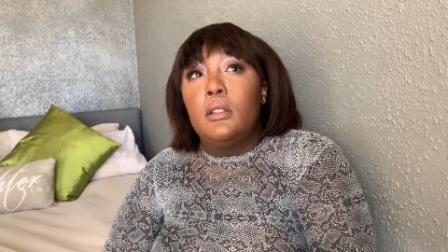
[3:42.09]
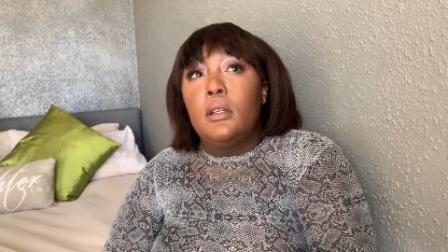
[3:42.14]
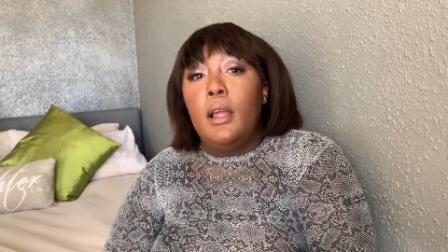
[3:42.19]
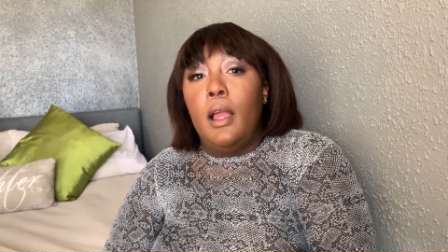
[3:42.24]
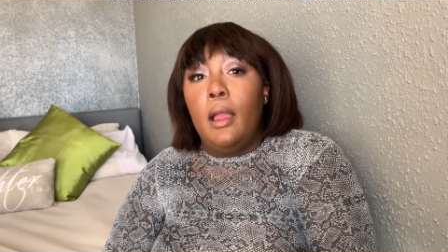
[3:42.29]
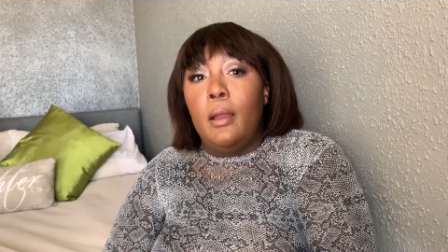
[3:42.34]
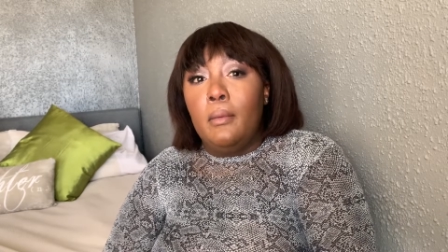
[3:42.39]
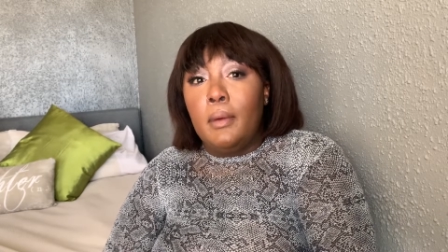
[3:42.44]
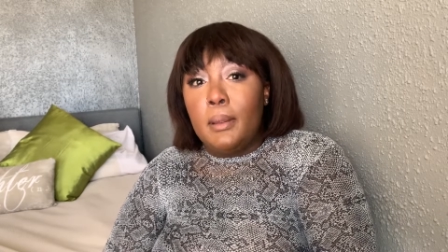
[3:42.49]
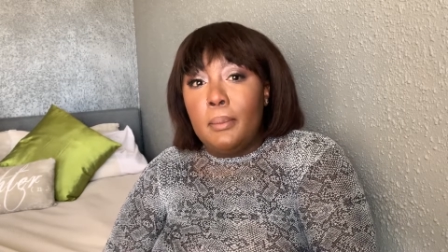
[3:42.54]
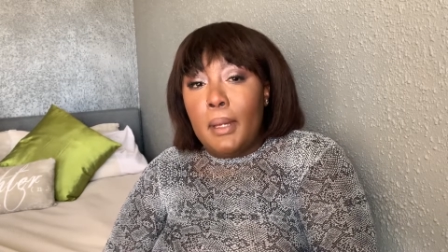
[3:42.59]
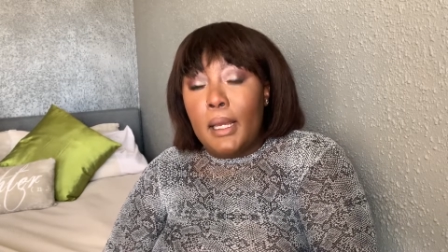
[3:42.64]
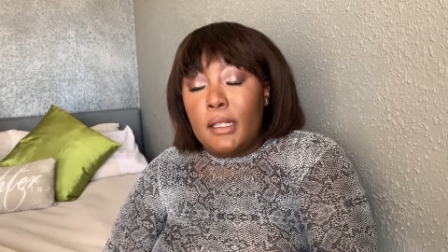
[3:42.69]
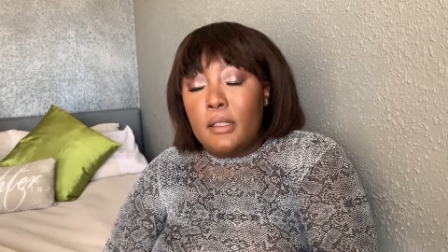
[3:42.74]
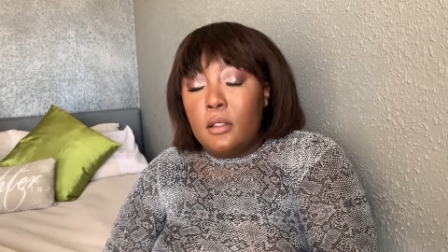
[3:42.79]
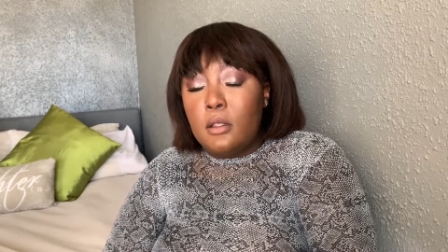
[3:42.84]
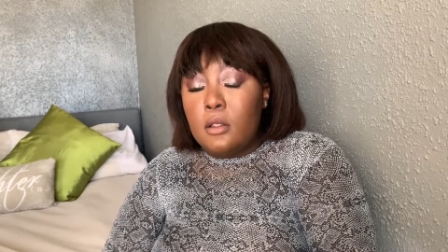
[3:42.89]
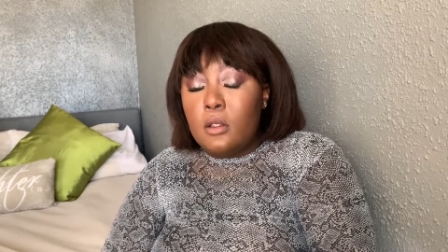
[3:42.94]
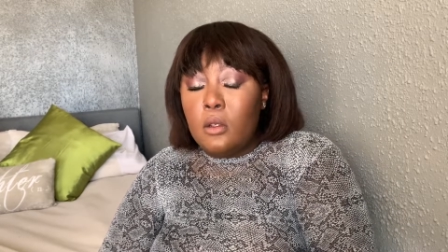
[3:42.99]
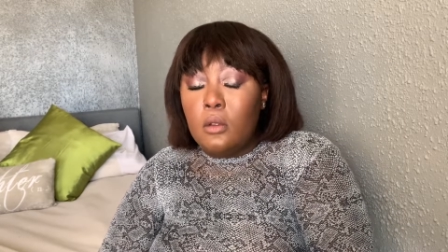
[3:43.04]
I went back
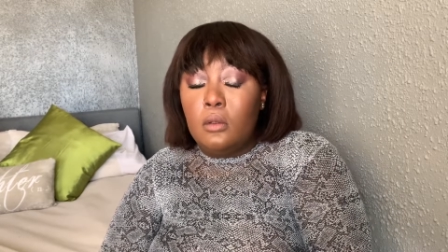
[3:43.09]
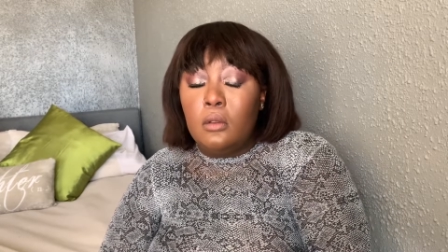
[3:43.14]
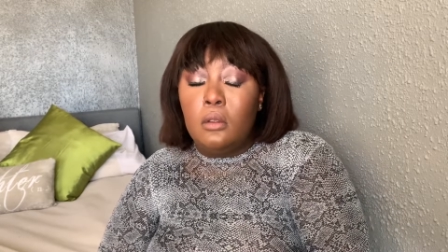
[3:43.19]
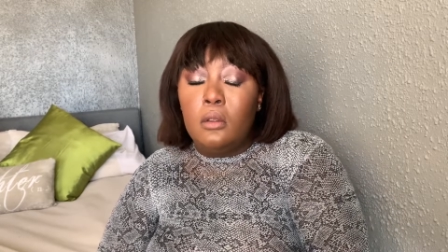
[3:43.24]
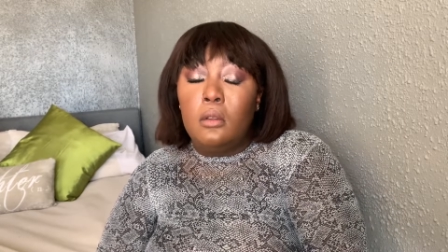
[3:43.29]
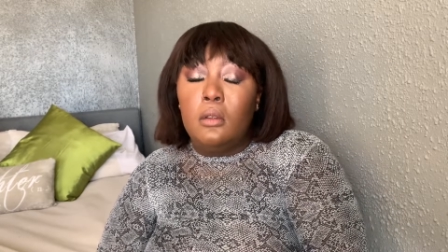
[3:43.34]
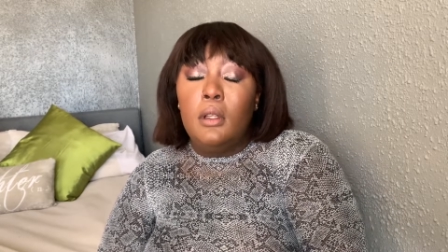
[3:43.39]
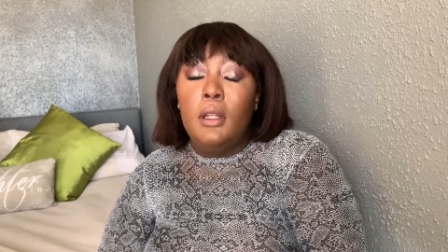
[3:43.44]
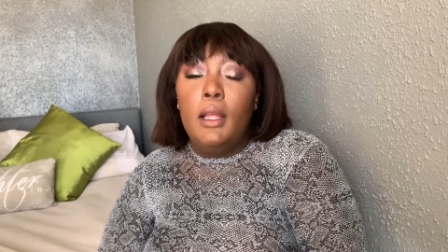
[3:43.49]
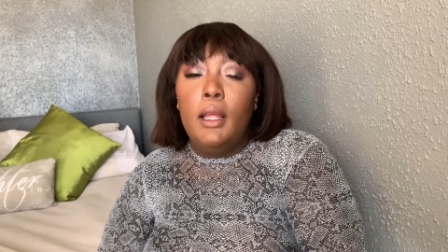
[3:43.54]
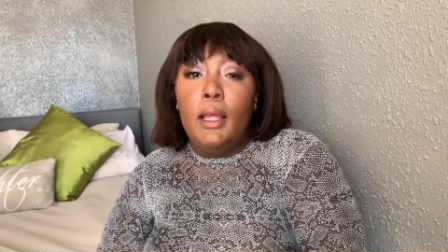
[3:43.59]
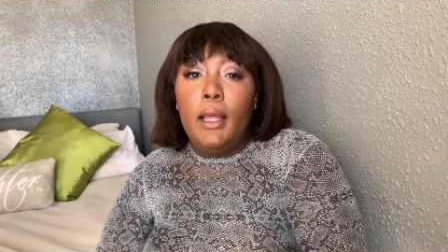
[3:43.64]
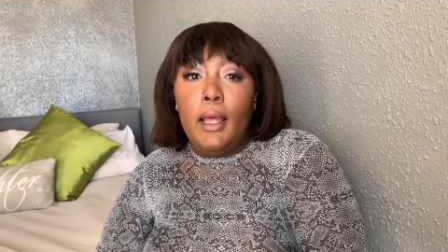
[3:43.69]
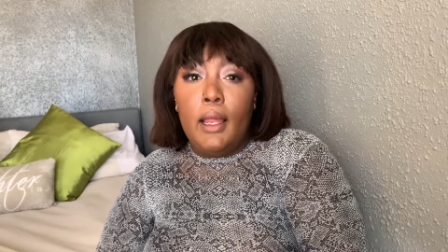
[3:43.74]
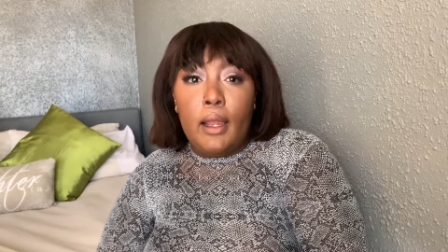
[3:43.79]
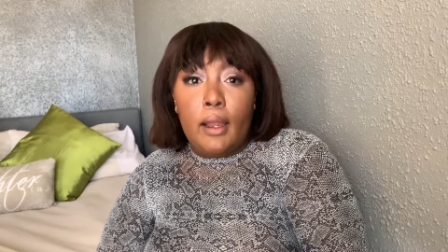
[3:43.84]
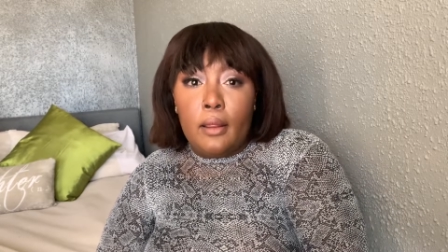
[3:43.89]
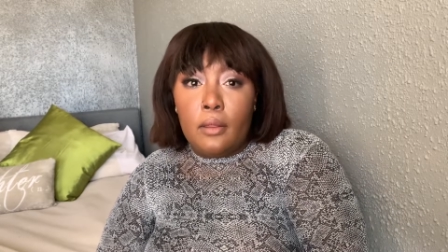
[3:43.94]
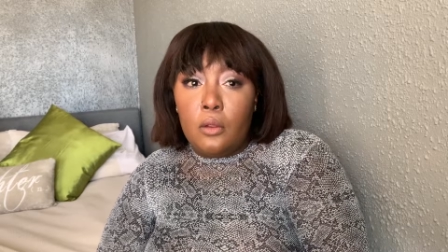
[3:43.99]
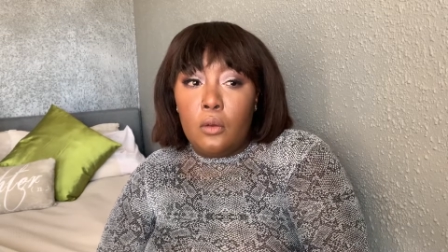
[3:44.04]
to school
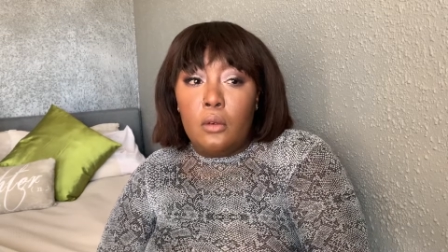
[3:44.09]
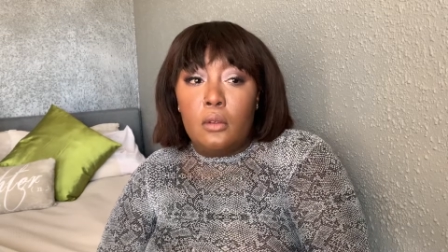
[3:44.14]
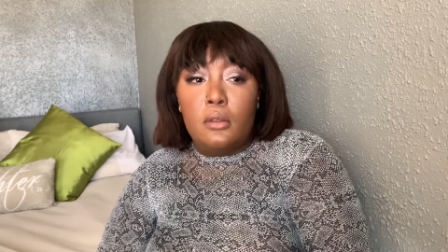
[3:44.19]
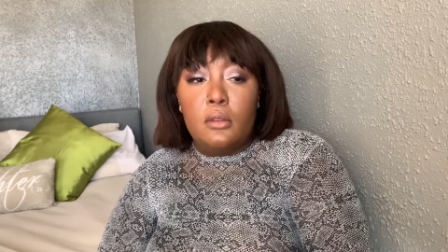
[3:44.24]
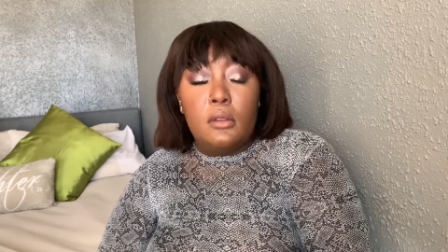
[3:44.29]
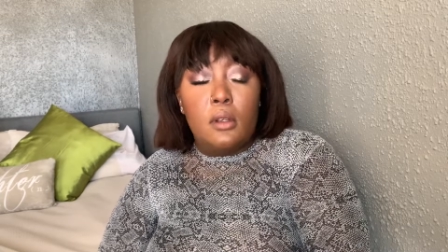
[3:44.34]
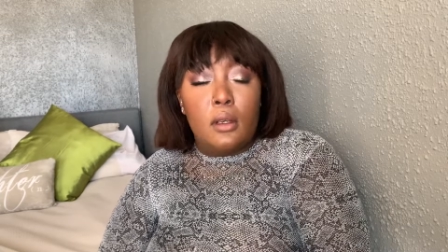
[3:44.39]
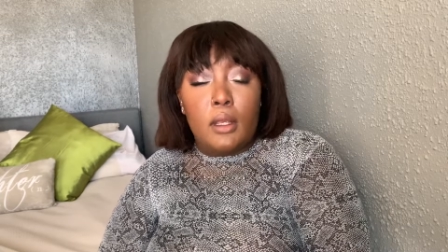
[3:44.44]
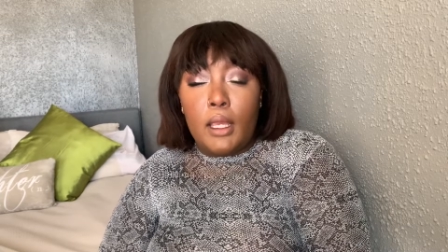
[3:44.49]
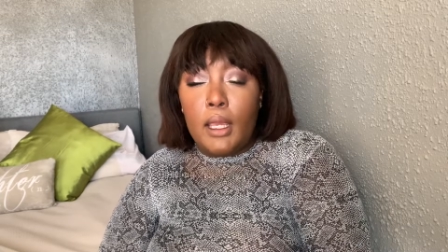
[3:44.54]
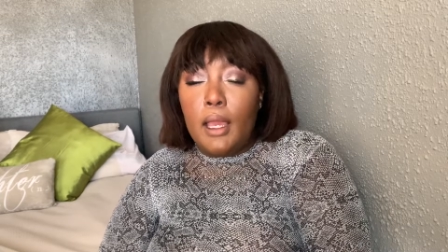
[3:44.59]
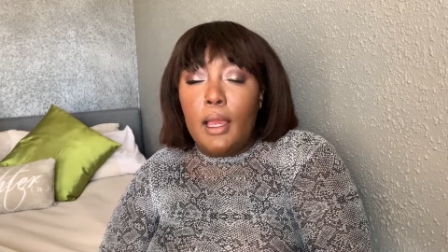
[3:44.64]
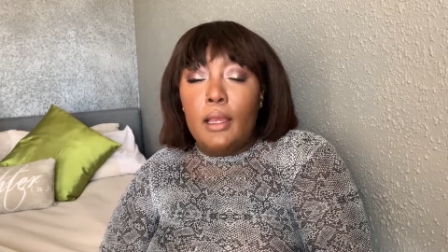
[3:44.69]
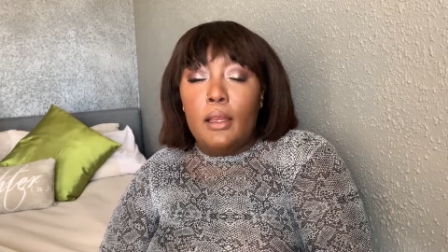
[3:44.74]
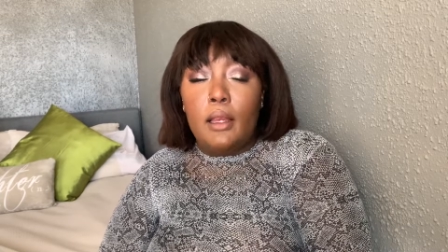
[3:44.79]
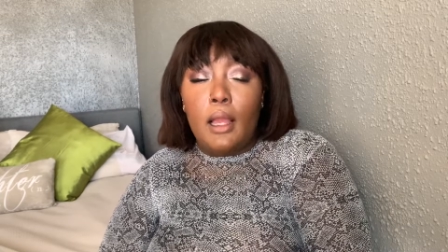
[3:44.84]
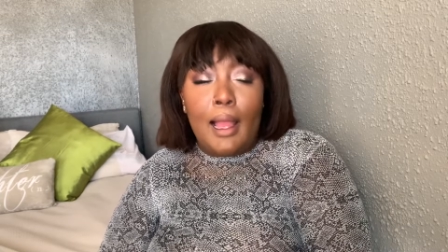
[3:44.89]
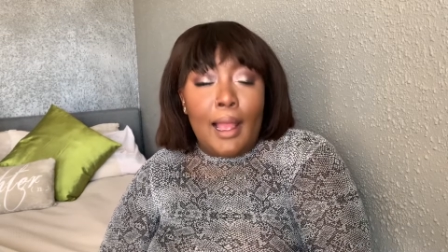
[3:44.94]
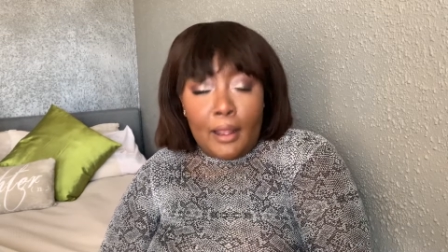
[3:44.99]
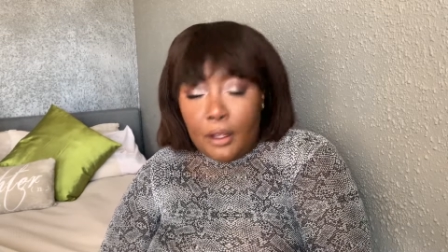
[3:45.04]
and I thought, okay,
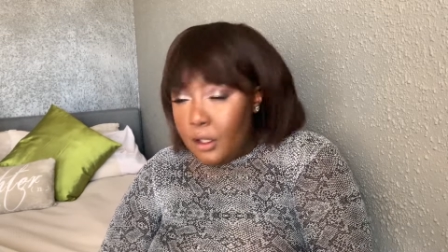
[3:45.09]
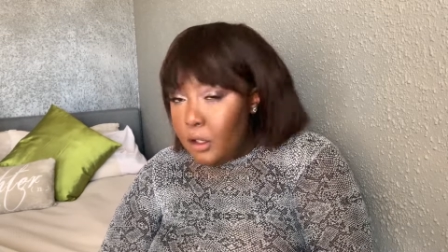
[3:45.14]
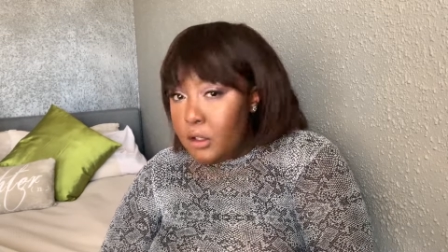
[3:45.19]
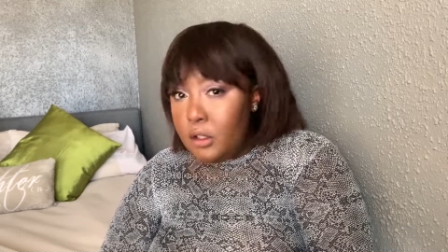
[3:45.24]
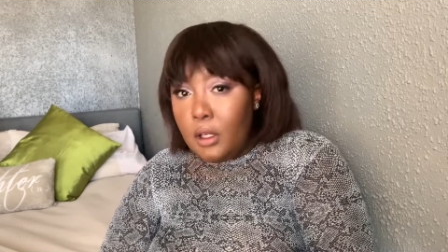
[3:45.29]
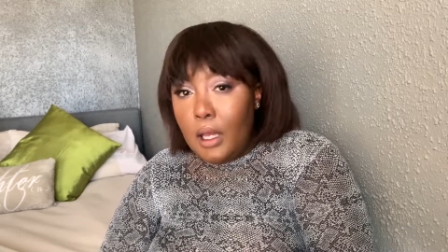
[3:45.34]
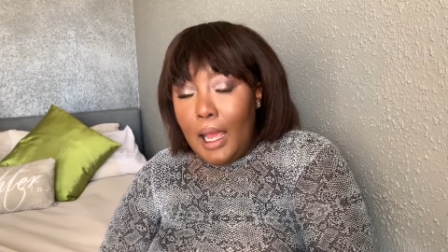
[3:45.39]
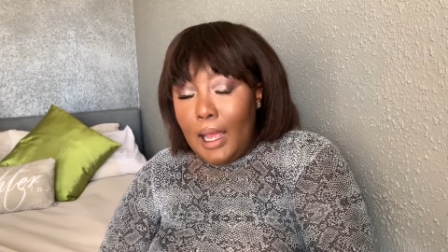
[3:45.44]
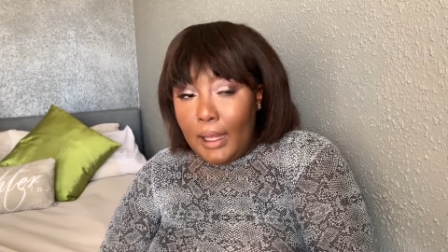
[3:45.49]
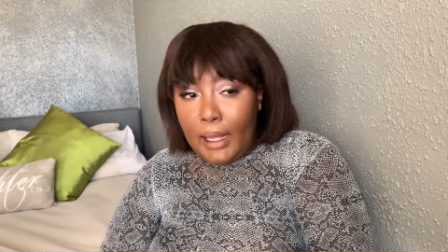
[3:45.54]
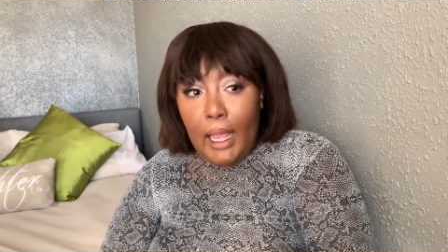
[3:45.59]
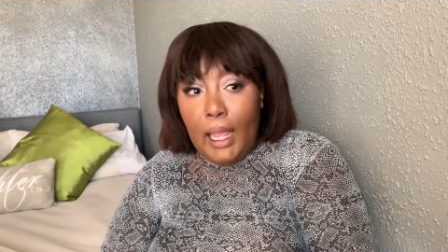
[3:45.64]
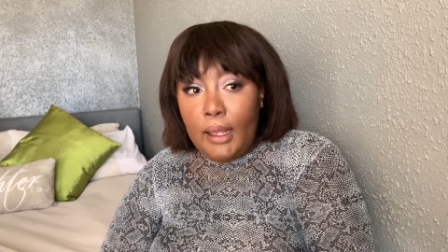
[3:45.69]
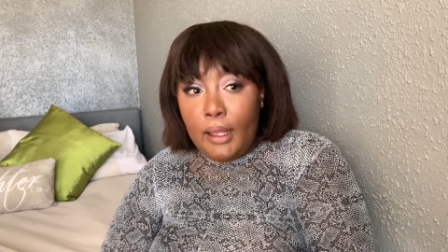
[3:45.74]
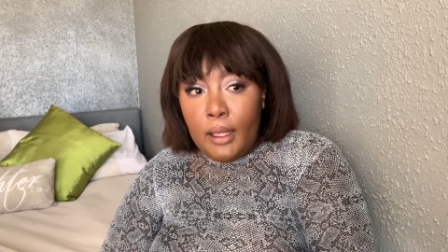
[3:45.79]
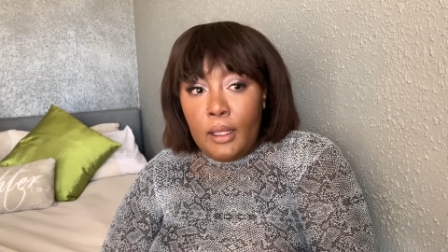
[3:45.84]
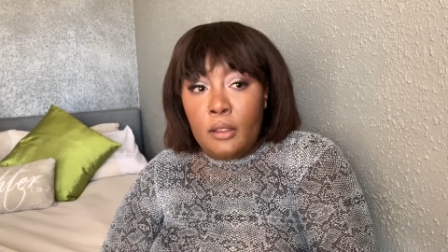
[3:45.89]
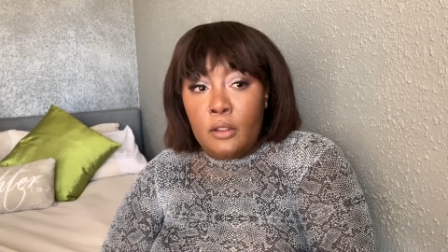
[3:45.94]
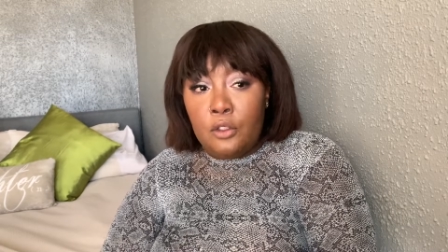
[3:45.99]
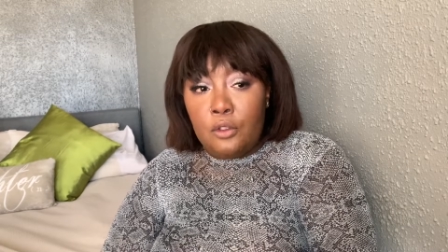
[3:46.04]
I could, do, I, I
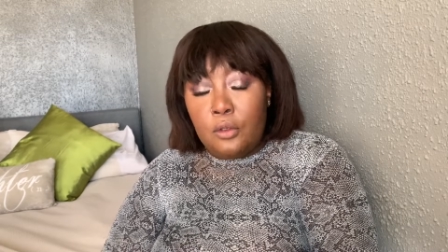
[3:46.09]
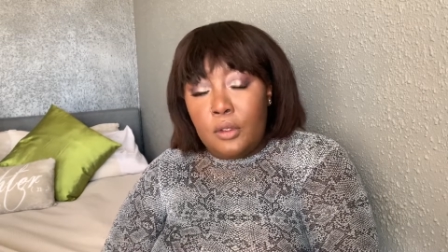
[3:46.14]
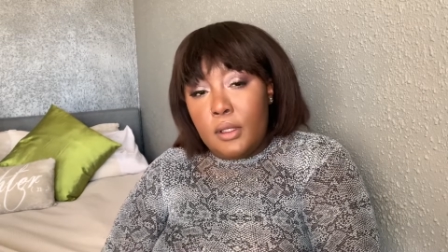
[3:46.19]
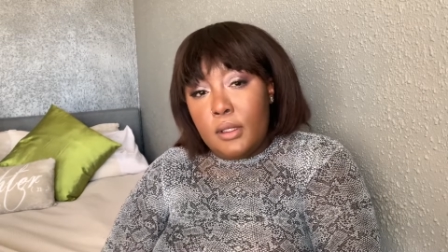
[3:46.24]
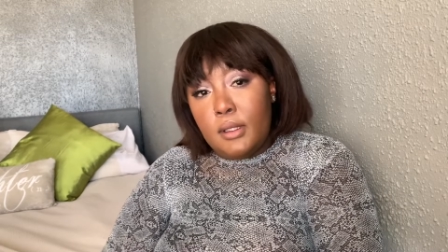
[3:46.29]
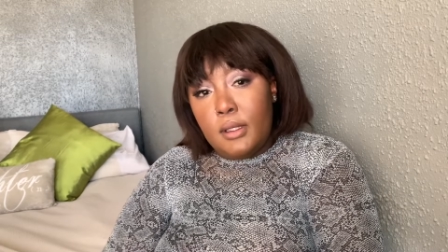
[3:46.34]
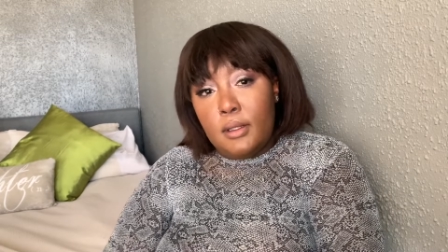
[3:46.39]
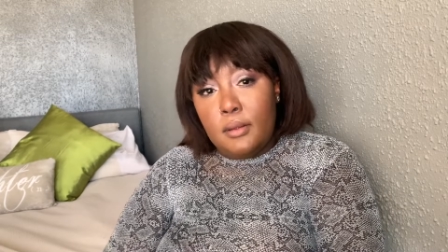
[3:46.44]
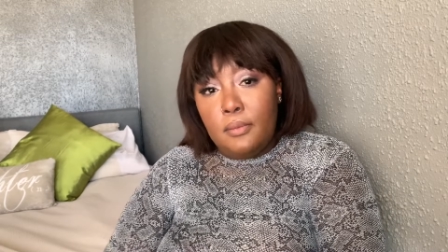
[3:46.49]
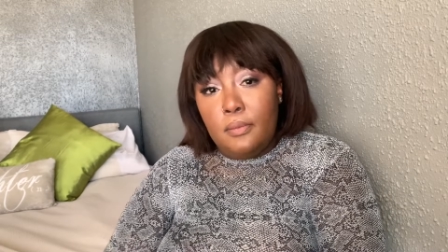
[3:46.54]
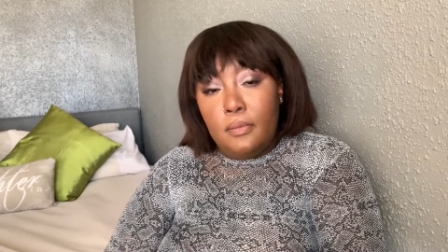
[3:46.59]
can do this.